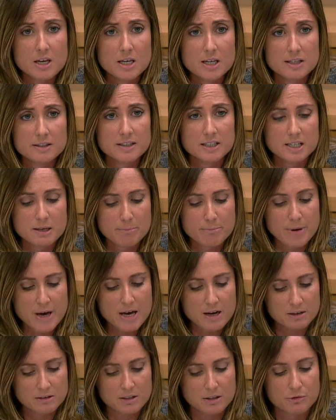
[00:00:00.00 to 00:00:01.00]
is an
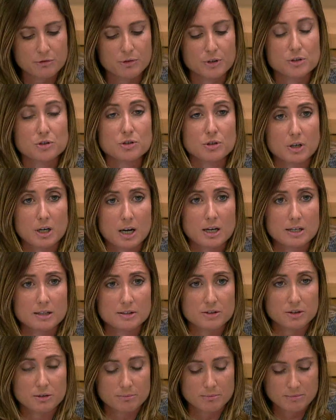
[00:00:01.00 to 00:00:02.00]
imperative for
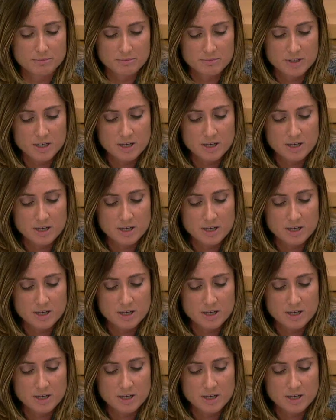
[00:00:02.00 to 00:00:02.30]
journalism.